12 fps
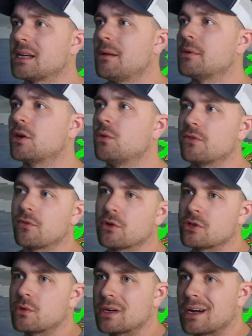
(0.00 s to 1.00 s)
I'm going to go into
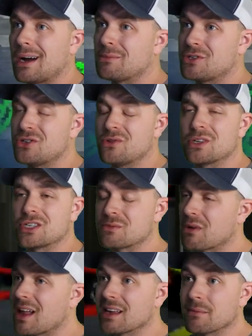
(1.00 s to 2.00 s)
Virtua Cop 2, which
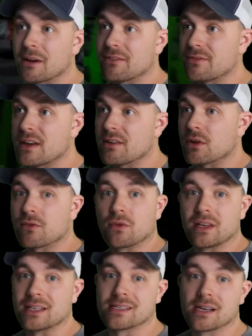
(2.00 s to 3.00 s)
is probably my favorite
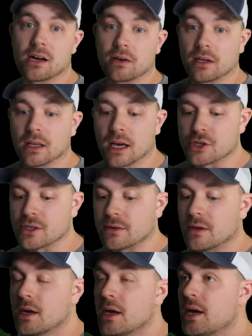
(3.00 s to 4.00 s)
for the entire
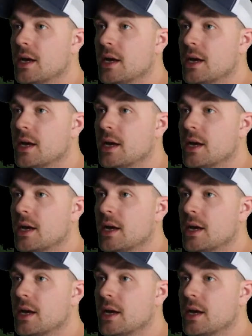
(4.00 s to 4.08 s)
collection.